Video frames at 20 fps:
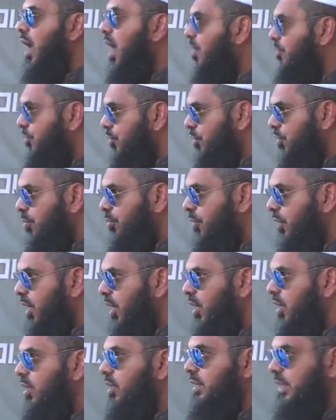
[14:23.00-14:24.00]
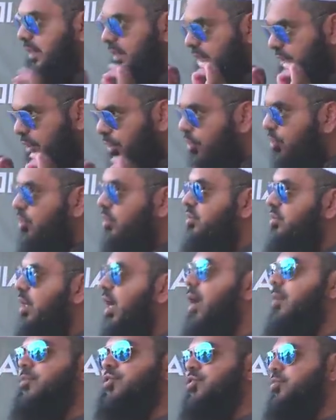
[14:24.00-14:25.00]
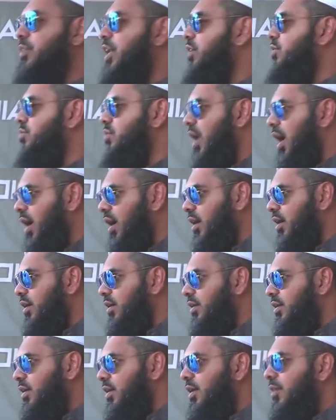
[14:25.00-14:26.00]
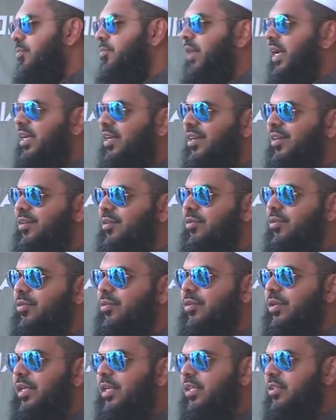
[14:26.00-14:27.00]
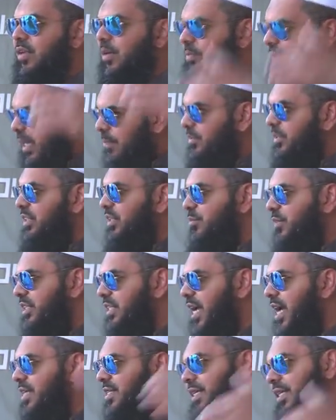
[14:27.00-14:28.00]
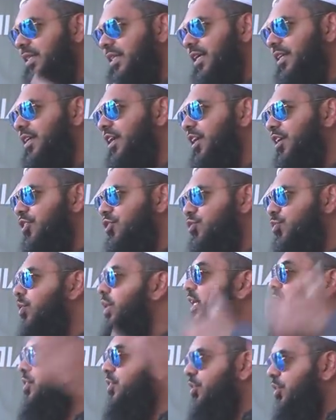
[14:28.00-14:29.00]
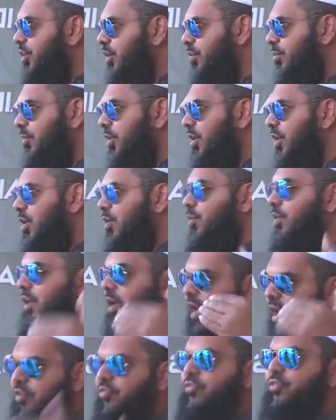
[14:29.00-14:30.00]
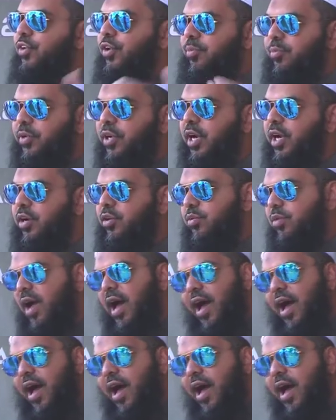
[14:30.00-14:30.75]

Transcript: After your prayer, this is a good time to make dua. But sometimes in the masajid, they take it to an extreme, where every prayer you